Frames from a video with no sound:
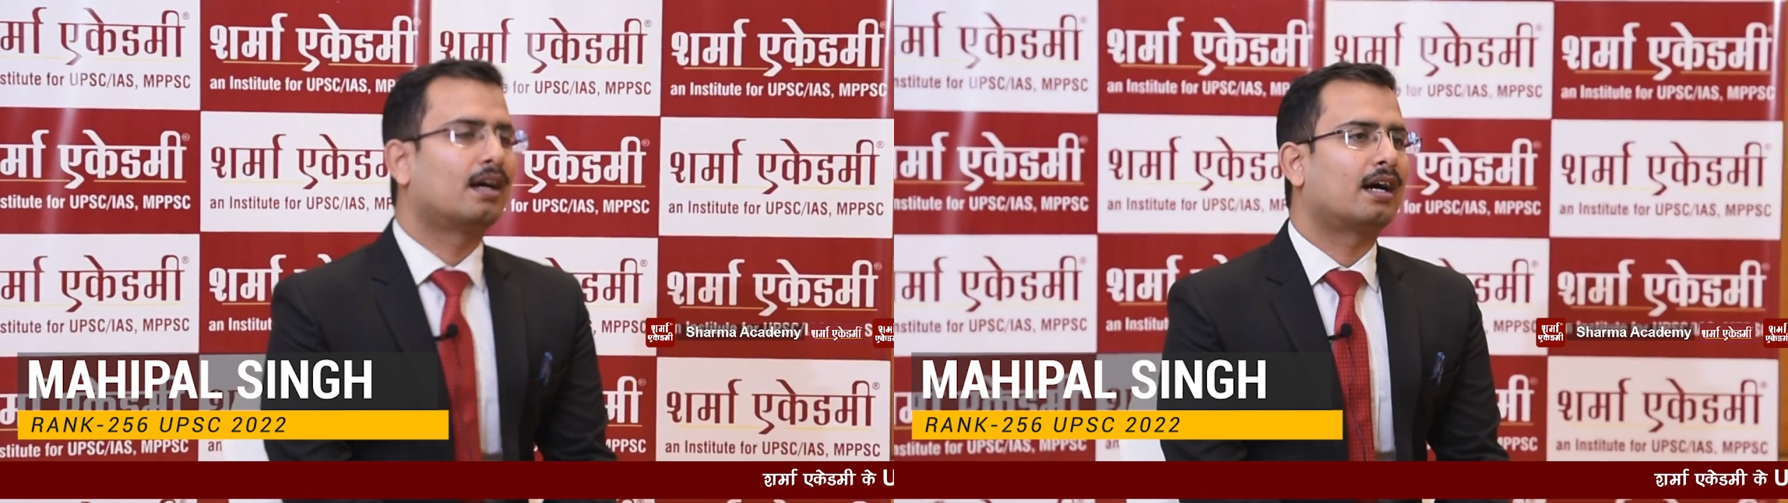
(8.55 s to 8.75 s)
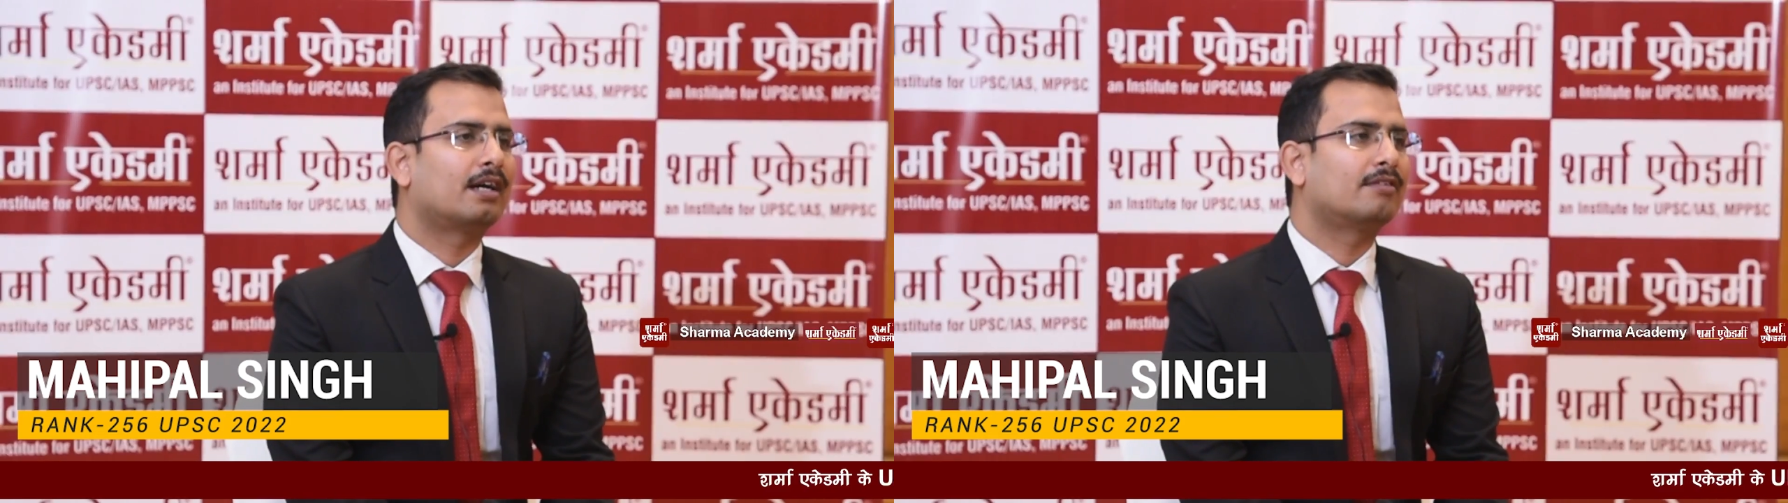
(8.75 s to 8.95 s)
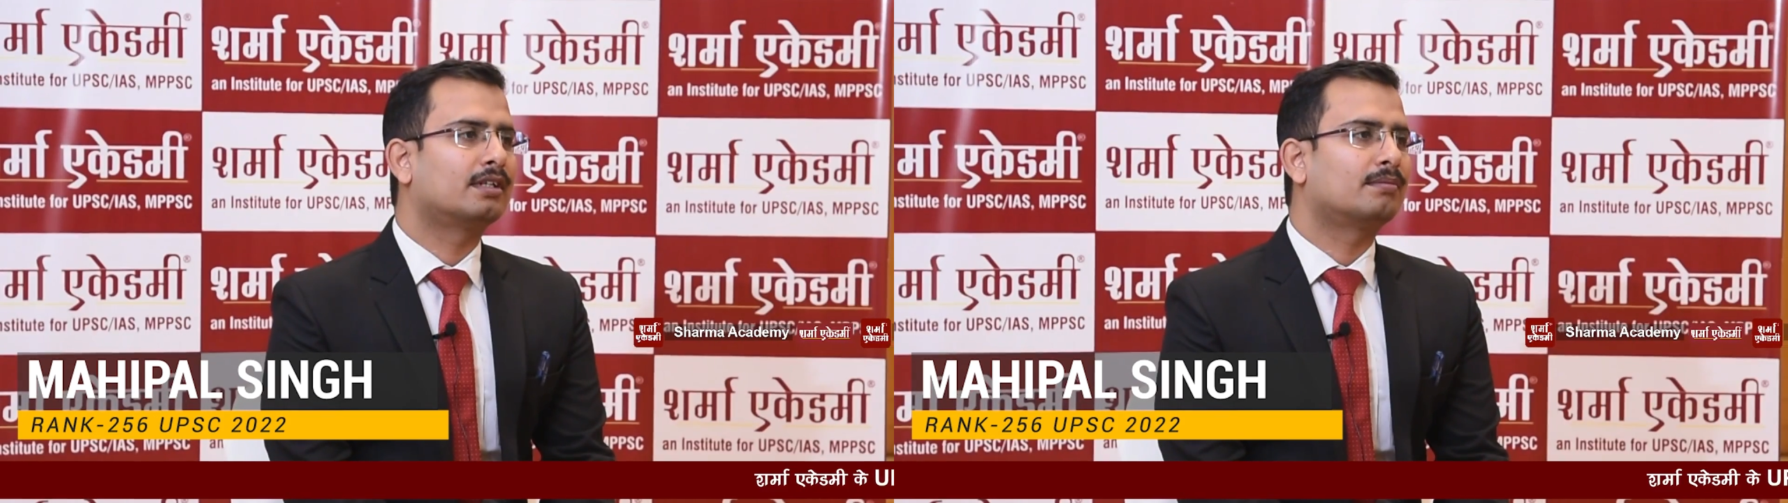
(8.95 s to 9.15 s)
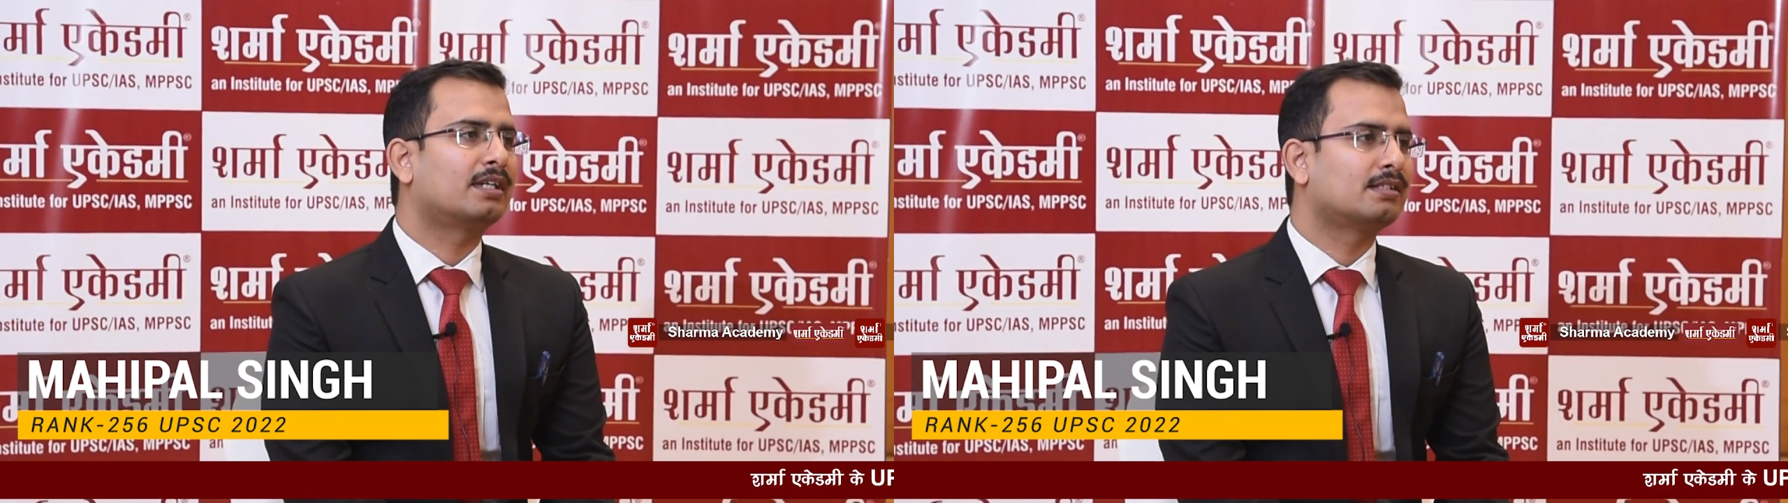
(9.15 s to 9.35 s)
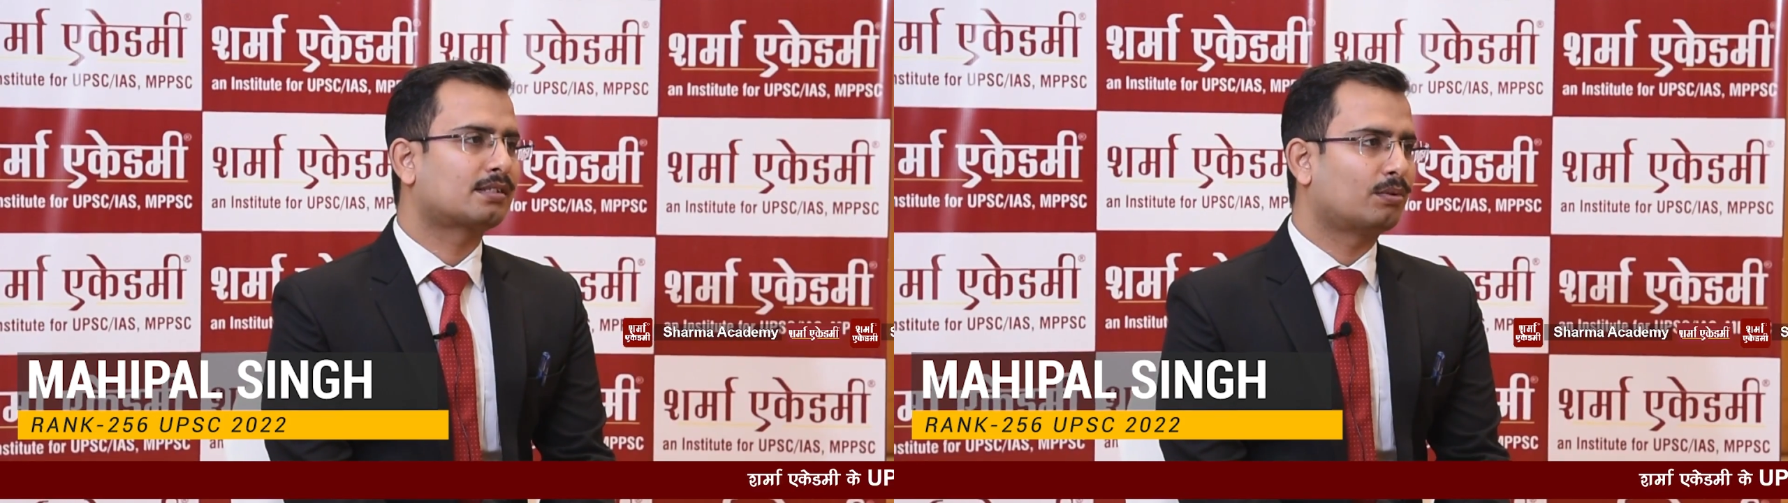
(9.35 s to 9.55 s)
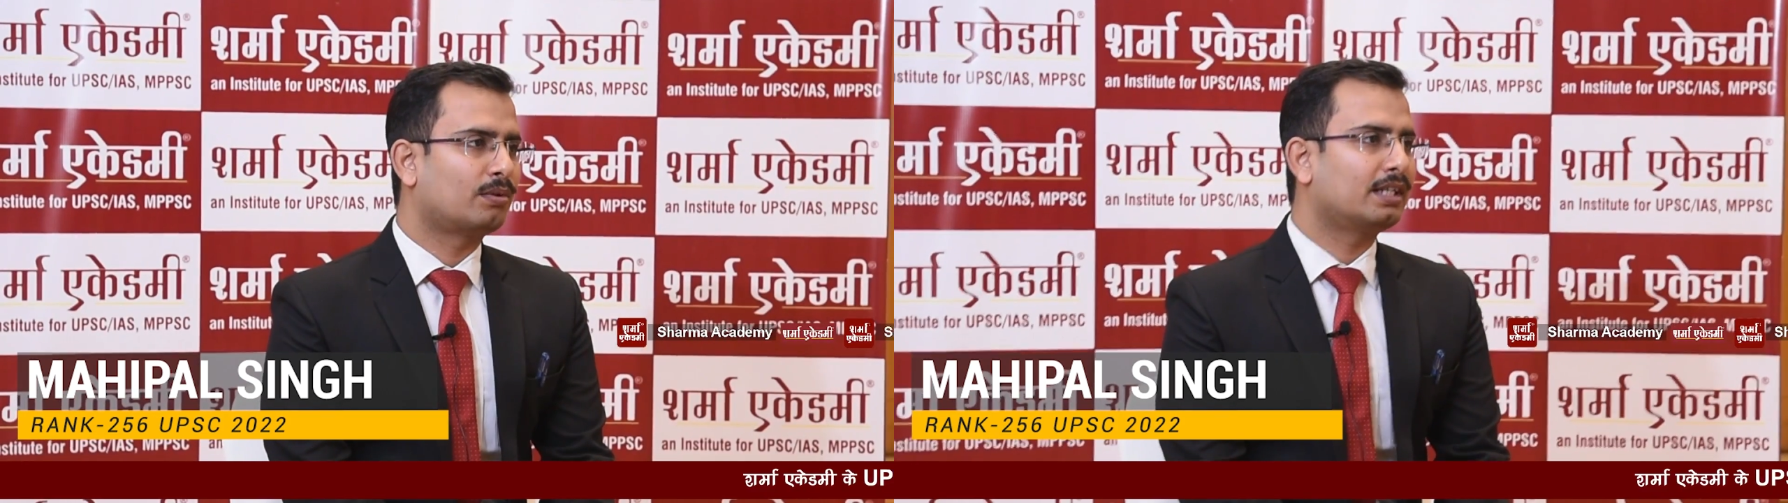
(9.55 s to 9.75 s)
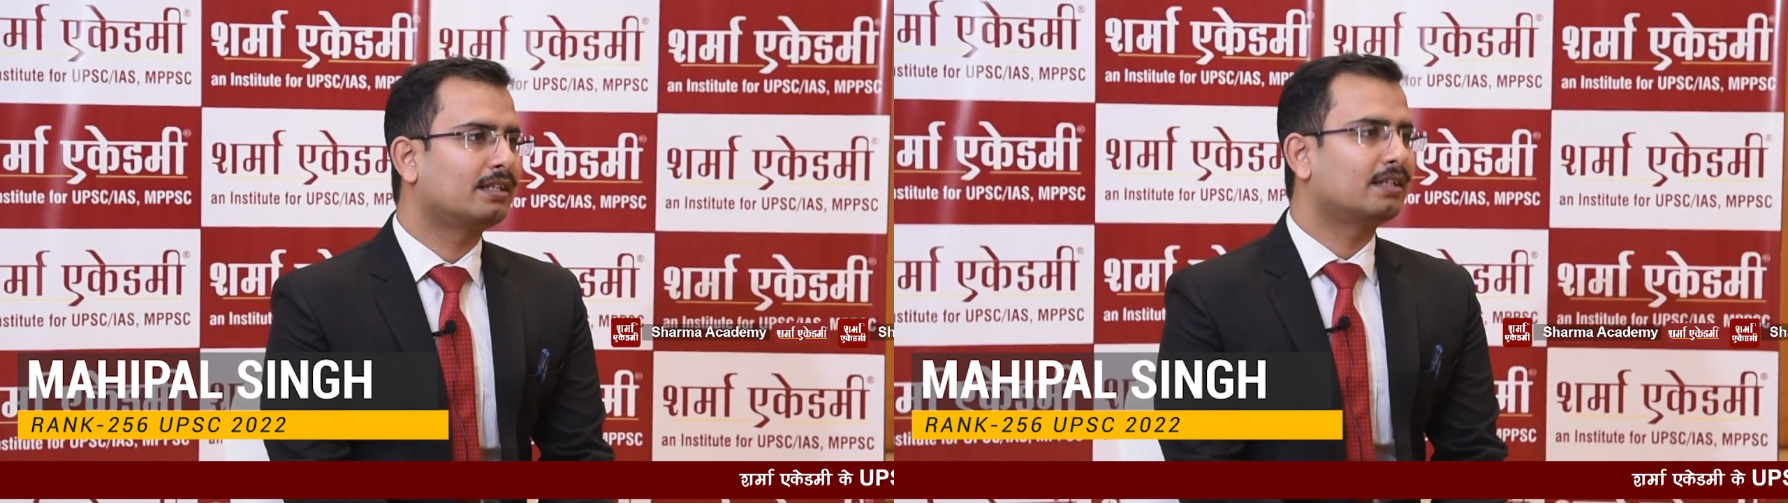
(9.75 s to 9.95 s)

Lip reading: I have done my schooling